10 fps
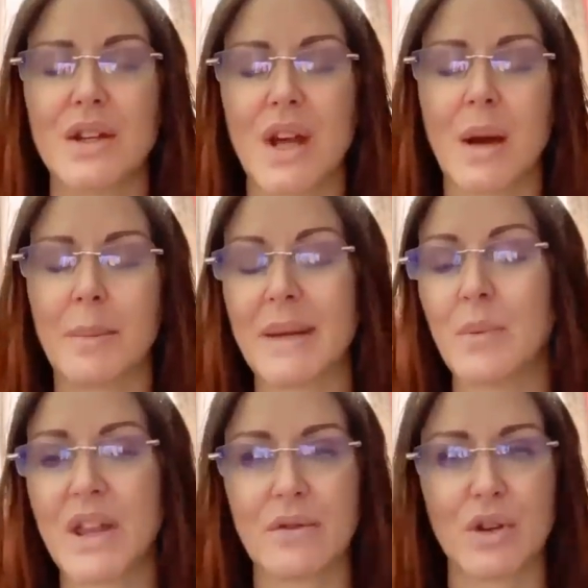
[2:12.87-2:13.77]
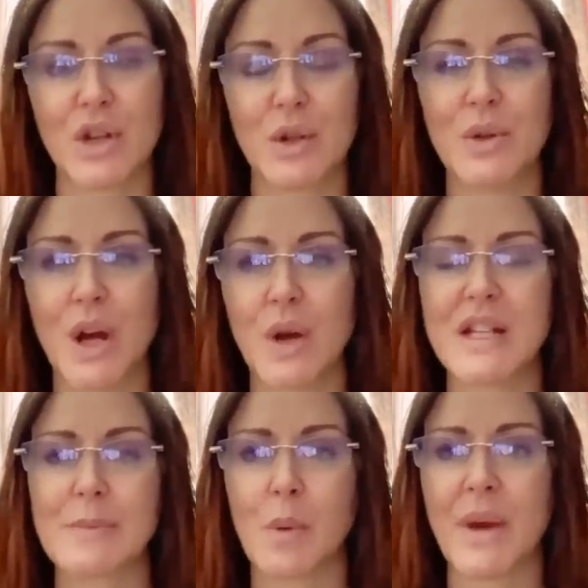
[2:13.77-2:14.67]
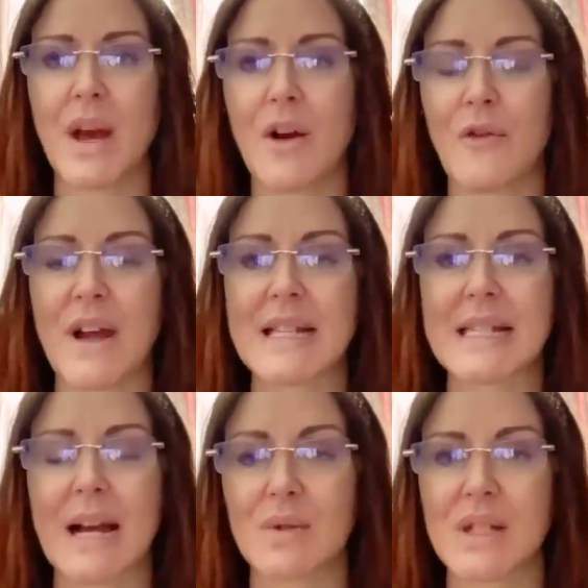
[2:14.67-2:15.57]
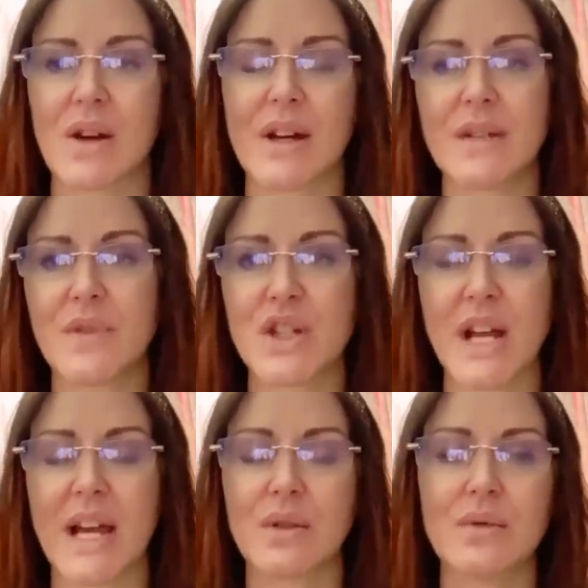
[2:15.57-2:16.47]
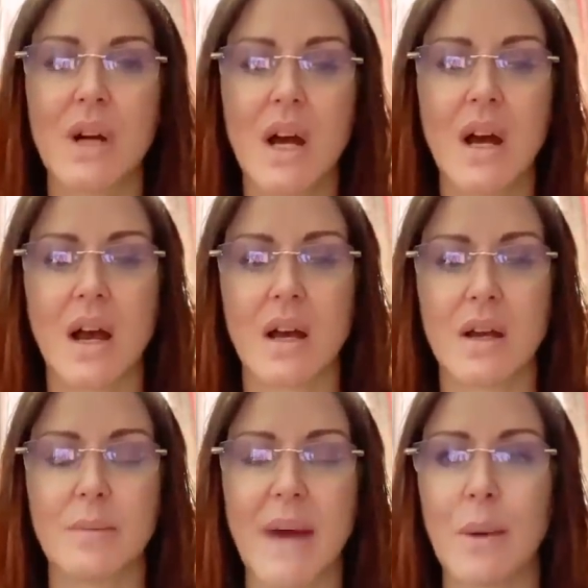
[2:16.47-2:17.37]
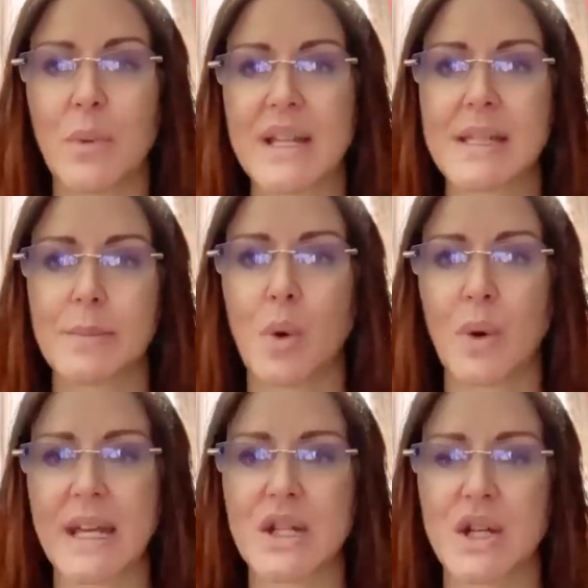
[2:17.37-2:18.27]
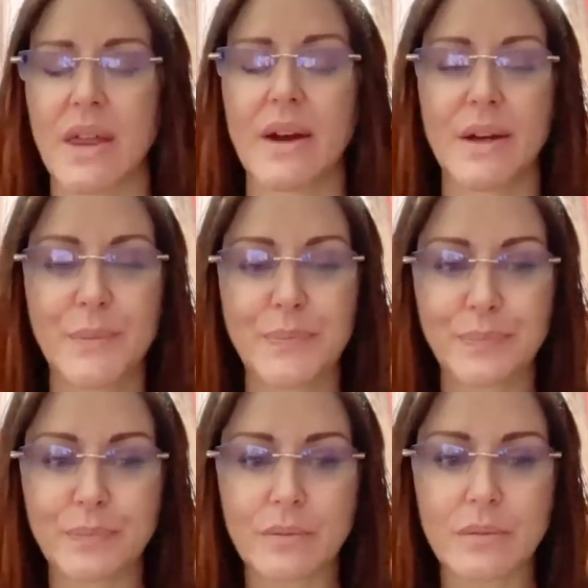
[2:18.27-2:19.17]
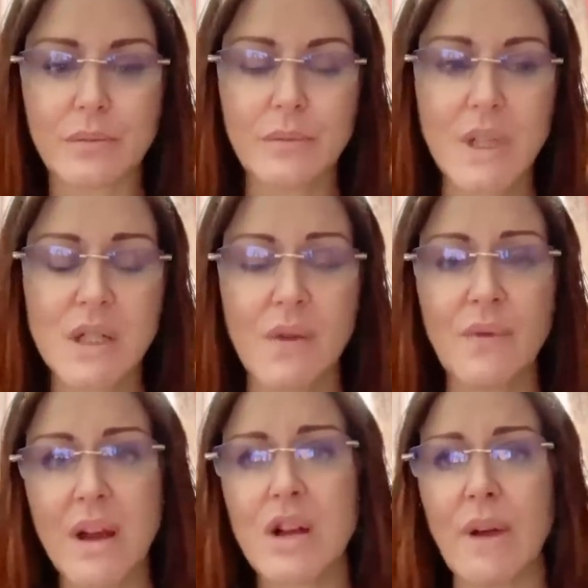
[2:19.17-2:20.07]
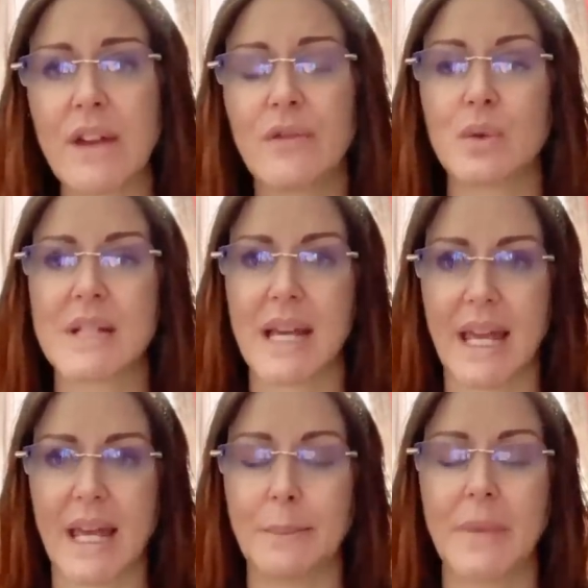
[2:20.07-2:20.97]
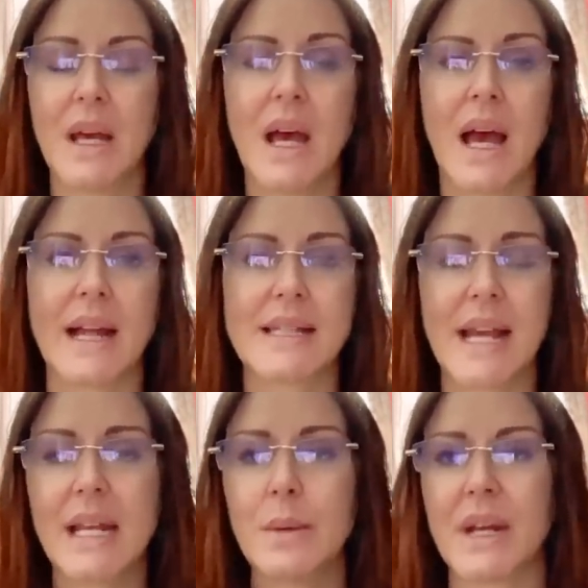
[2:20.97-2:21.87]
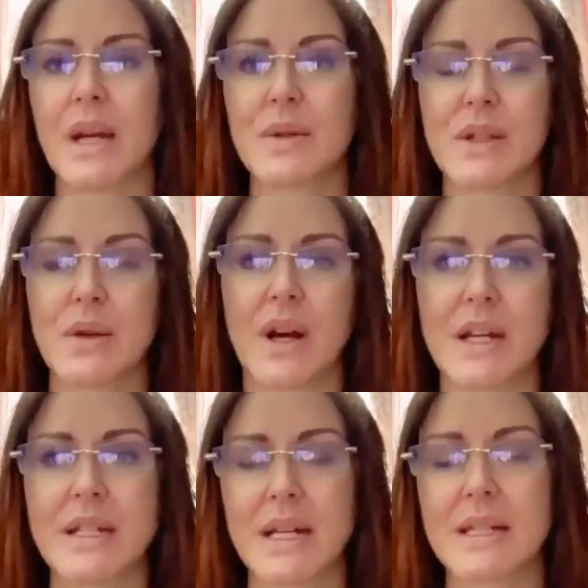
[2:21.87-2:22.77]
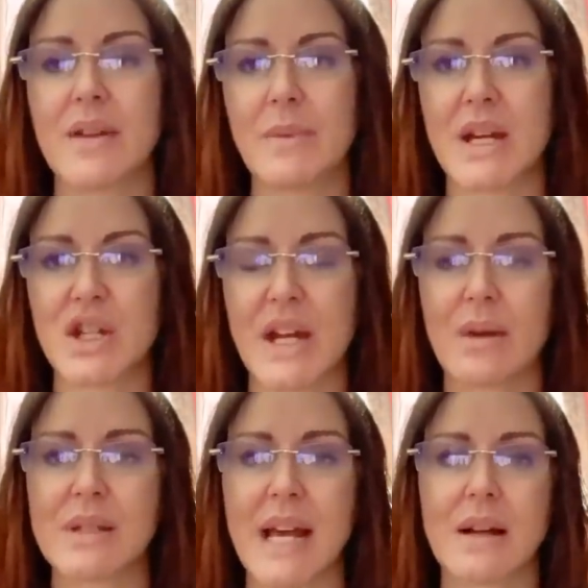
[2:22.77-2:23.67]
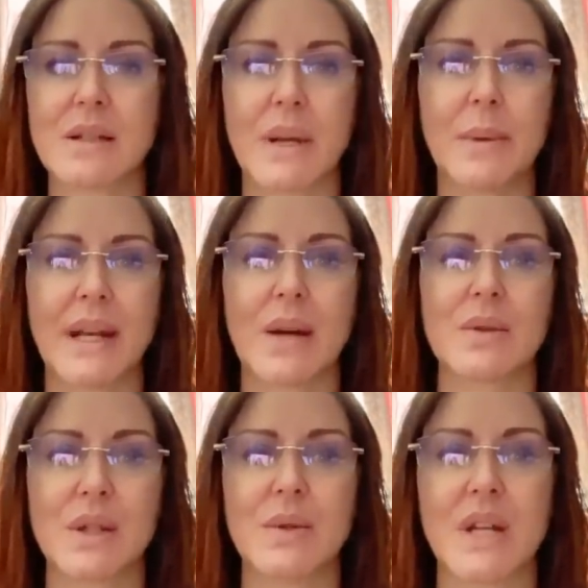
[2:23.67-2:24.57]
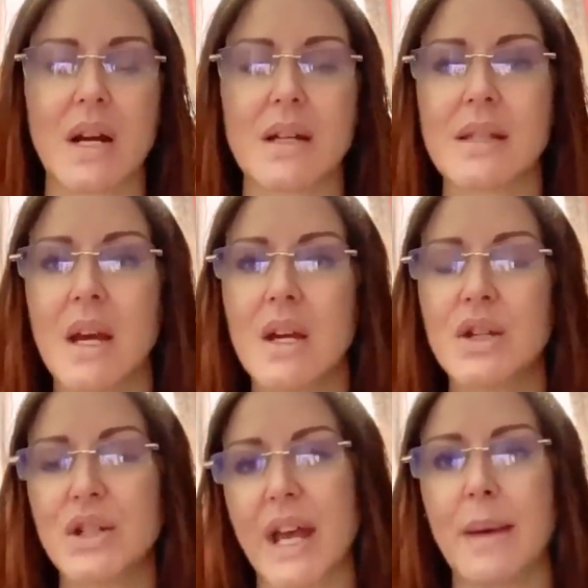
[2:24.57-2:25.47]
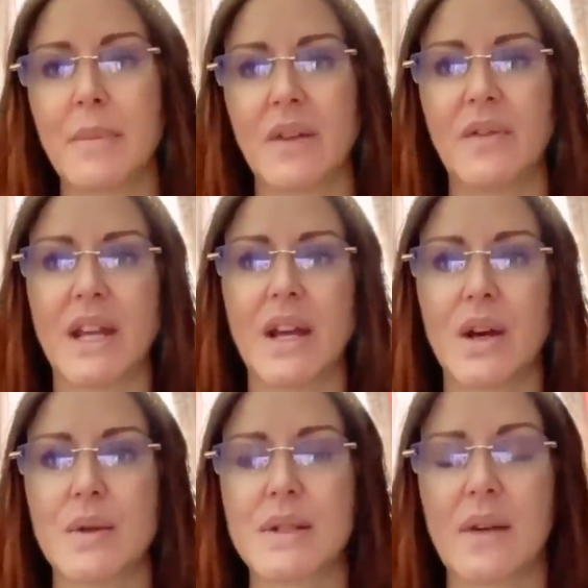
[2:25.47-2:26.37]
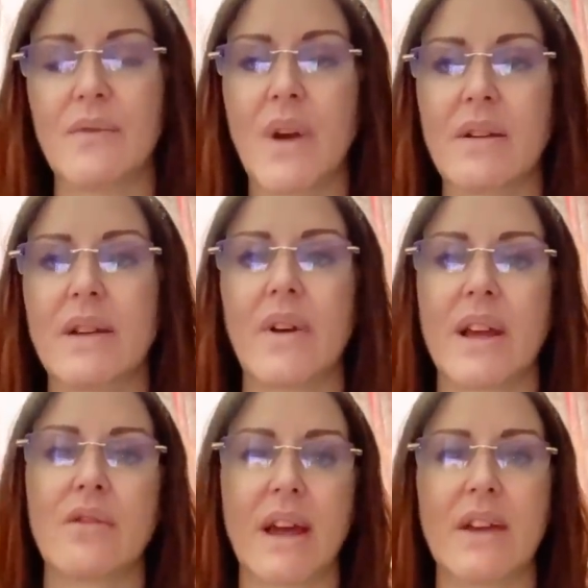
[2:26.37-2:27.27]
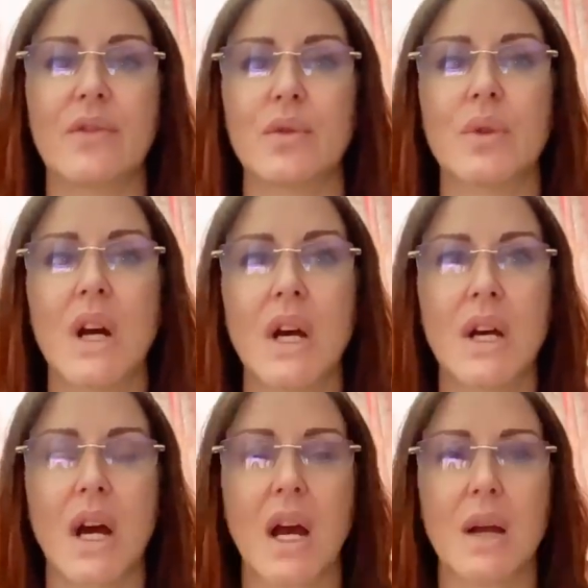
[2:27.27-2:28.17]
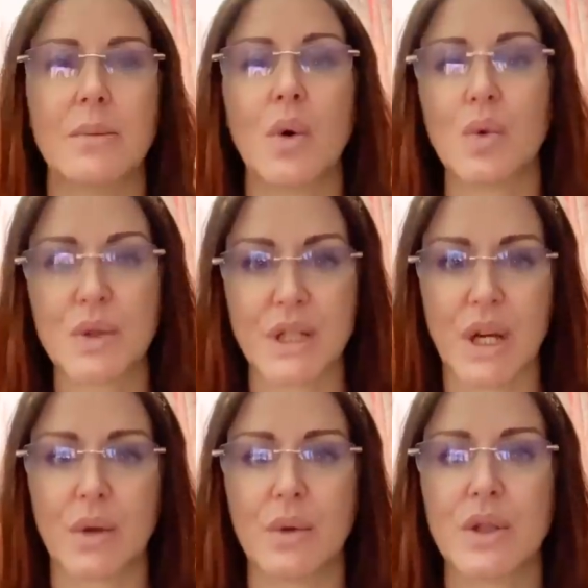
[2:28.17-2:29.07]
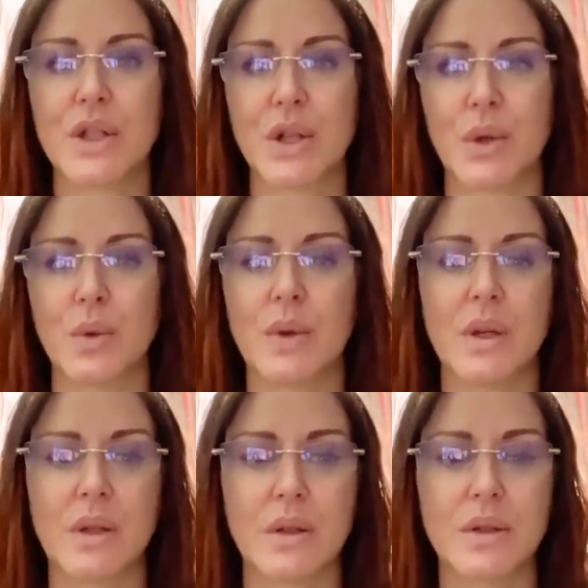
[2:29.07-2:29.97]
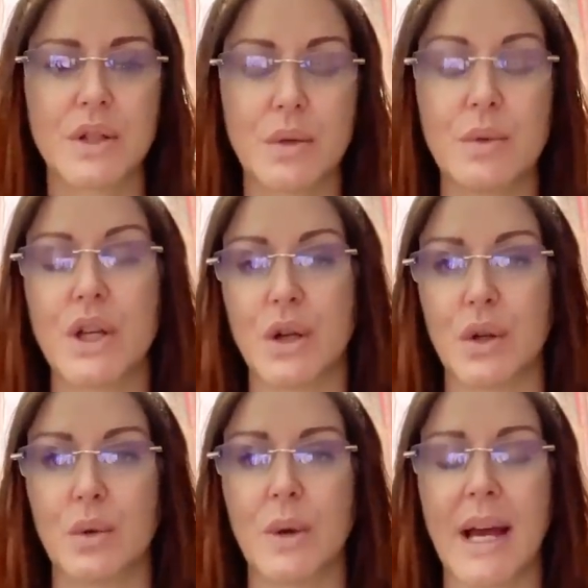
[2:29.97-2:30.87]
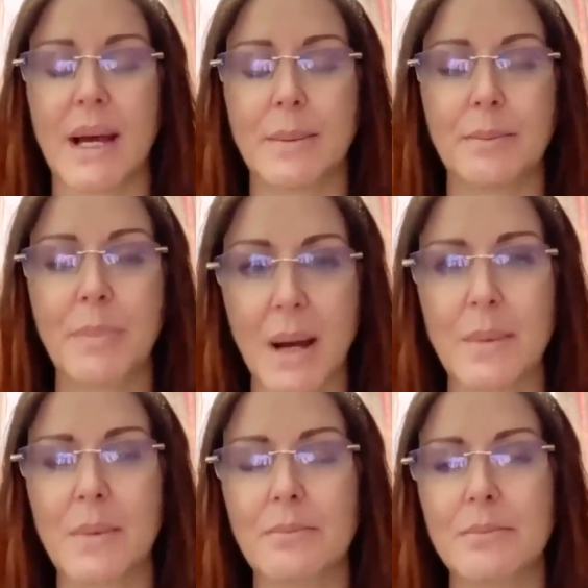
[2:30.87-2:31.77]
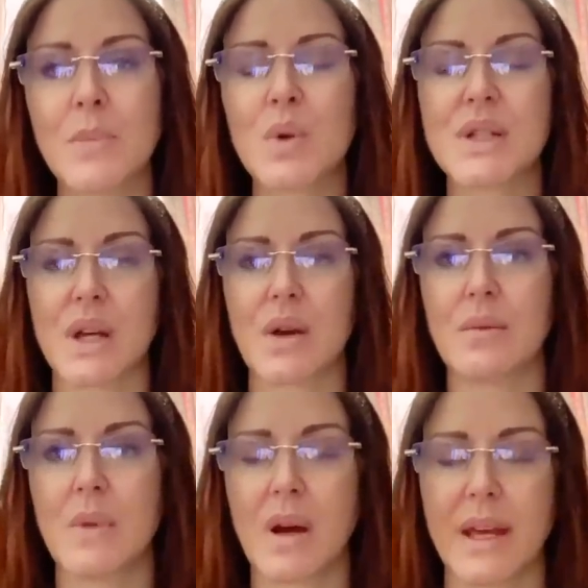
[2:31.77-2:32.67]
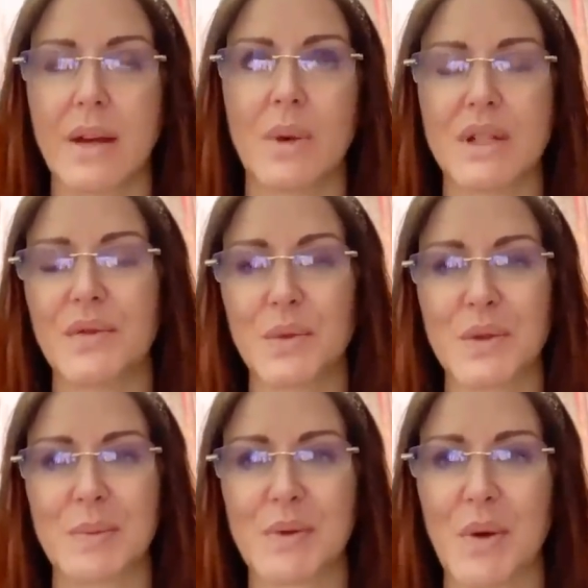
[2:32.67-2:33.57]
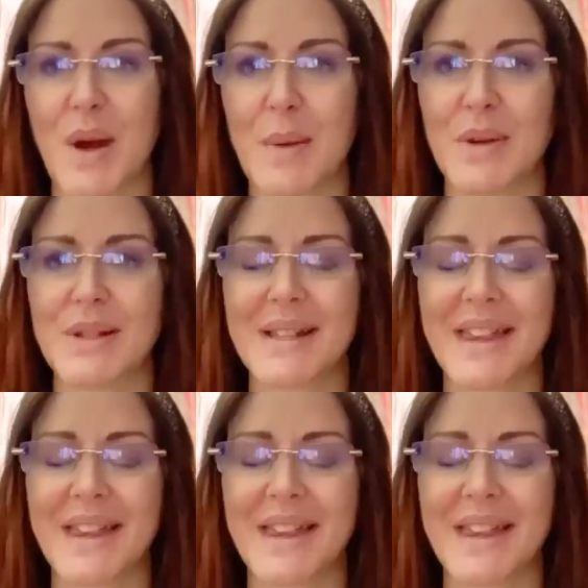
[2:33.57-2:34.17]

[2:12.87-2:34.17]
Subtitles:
I mean, whether or not you know this, but we are friends outside of the channel, and we support each other. So I'm very grateful to him and to anyone else who kind of does give me a shout out, to anyone else who does share my videos. I'm very, very grateful also to you, but more so my wonderful subscribers.